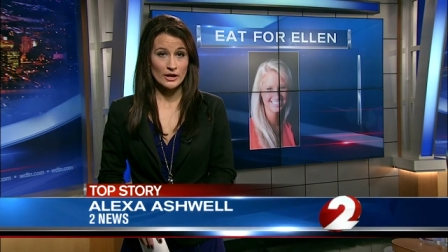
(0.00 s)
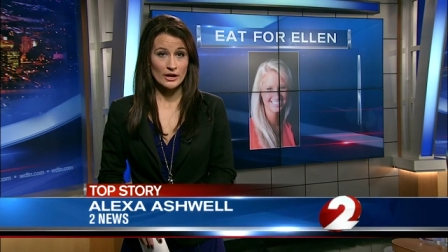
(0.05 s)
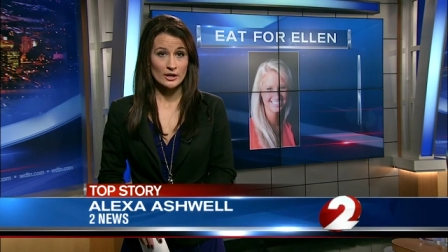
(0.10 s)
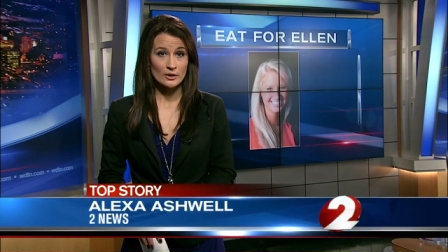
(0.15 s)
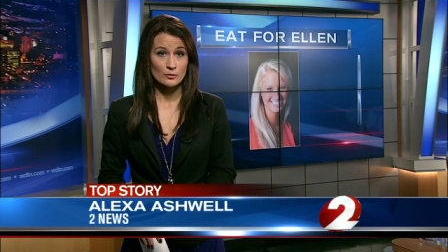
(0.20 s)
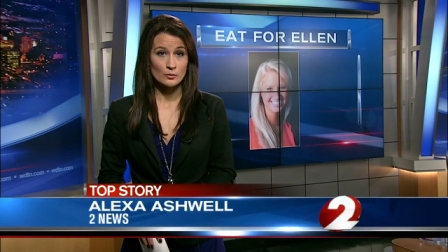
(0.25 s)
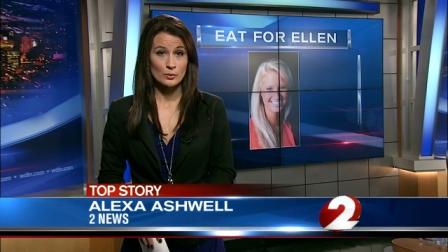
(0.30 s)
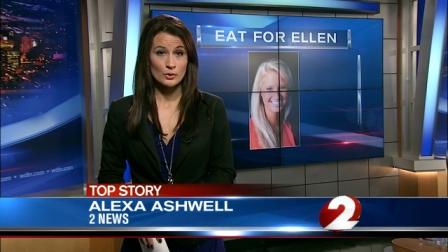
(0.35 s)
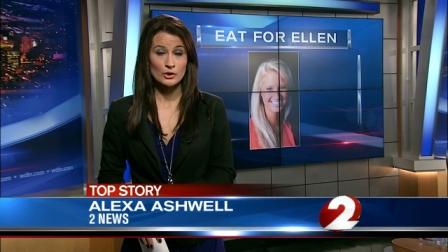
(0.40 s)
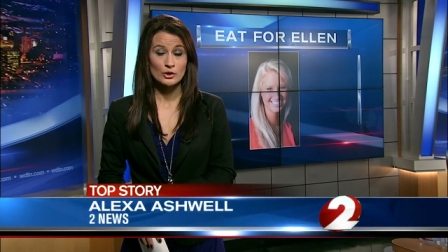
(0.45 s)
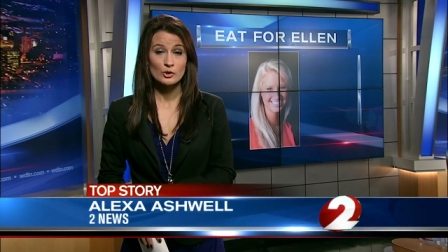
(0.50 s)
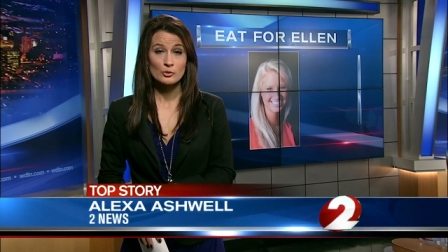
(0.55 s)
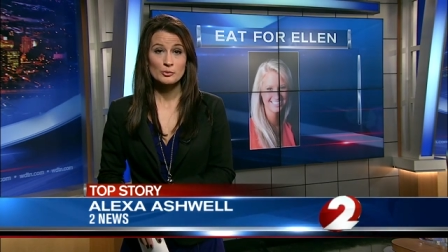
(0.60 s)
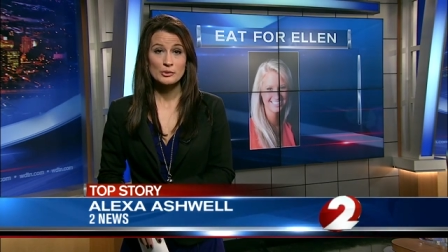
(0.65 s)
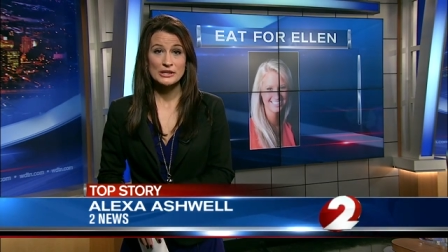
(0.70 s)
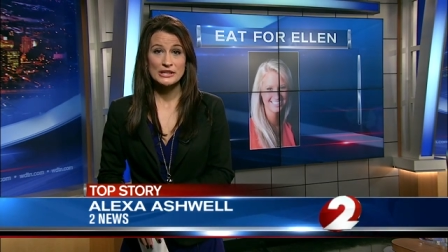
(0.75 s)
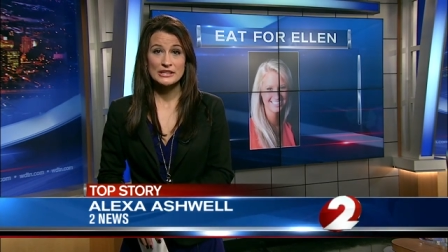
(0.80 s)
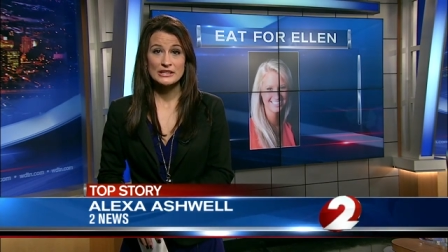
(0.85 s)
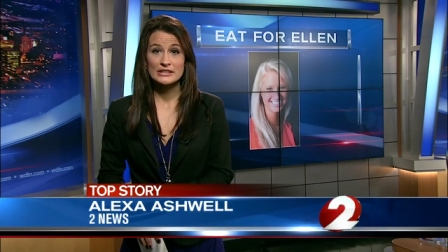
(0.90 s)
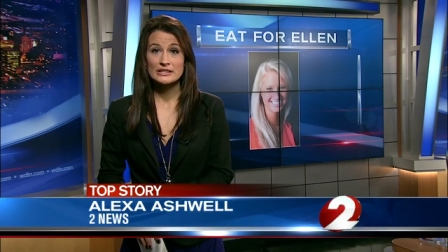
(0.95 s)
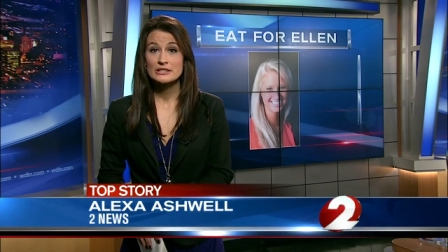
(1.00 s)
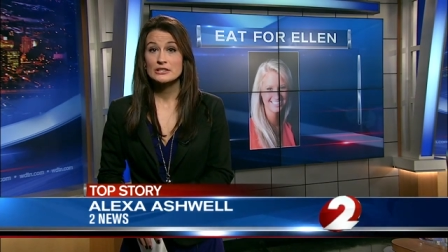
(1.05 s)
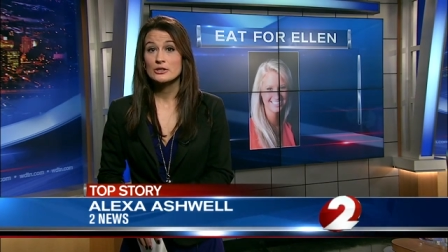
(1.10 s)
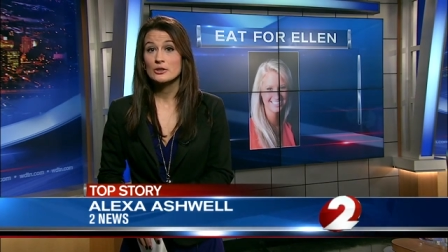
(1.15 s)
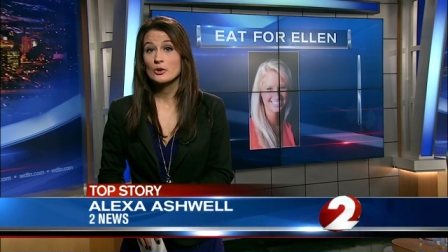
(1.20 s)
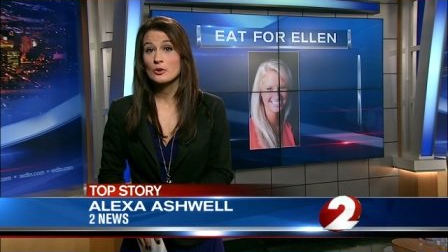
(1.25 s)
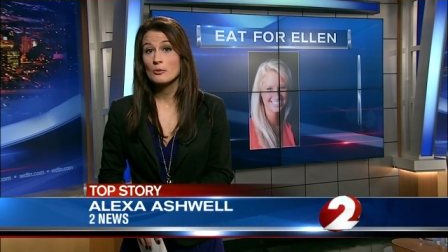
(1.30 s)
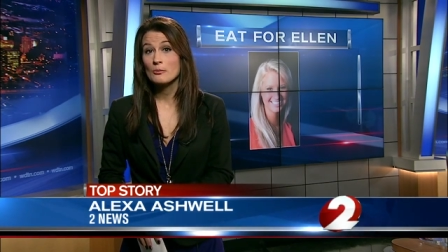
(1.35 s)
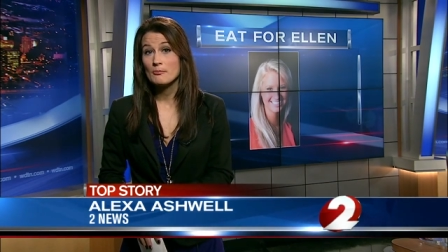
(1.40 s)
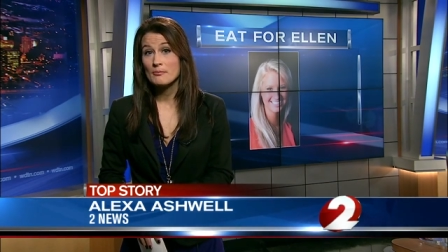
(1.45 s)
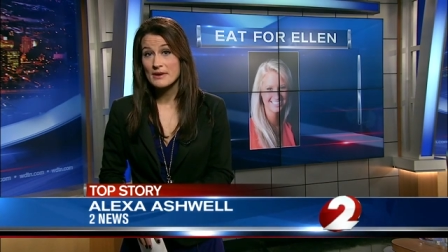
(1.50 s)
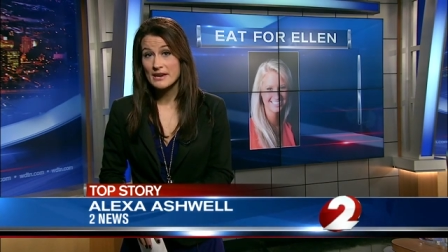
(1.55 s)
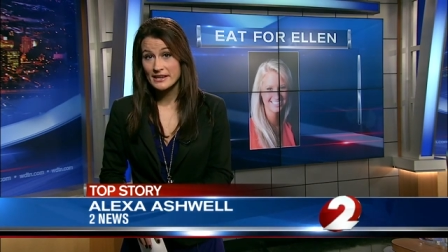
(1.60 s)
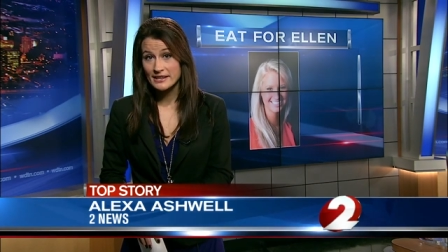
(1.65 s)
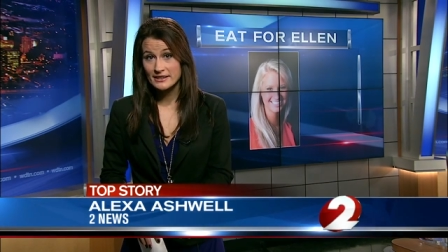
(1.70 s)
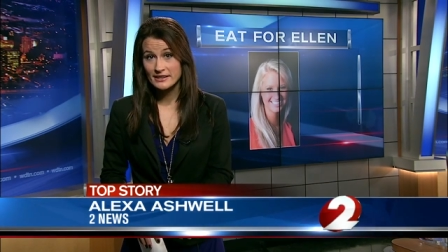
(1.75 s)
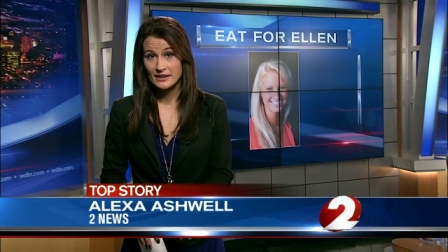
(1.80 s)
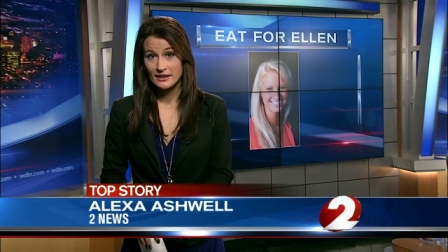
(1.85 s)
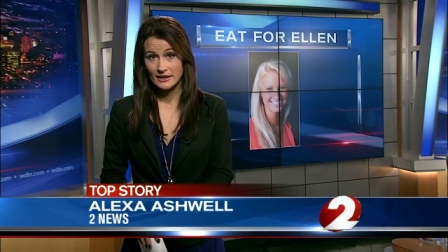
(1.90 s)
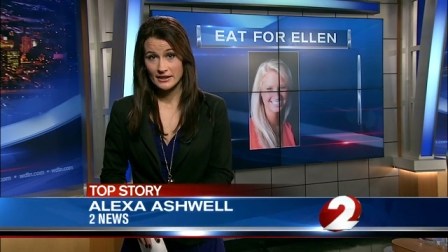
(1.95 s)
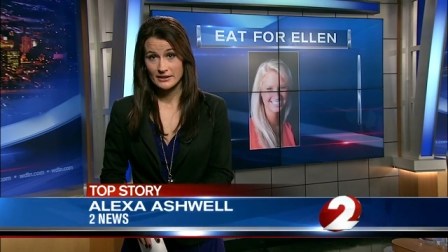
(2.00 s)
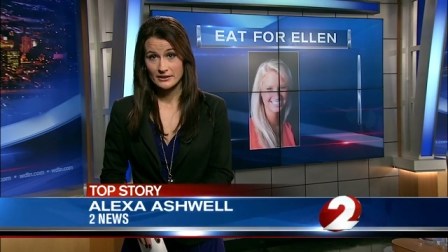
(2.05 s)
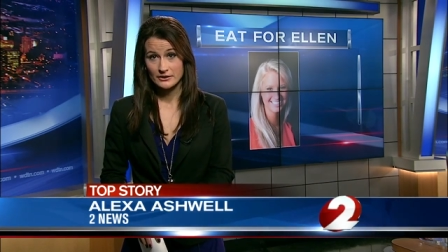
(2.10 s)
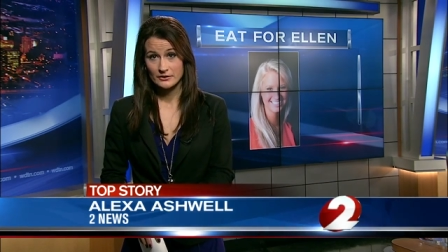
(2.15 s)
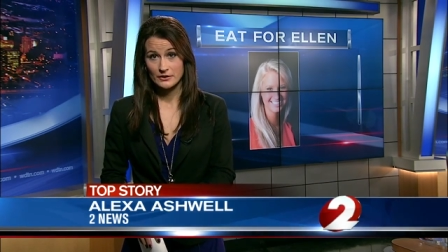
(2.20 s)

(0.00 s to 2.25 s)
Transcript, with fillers: and will be until midnight.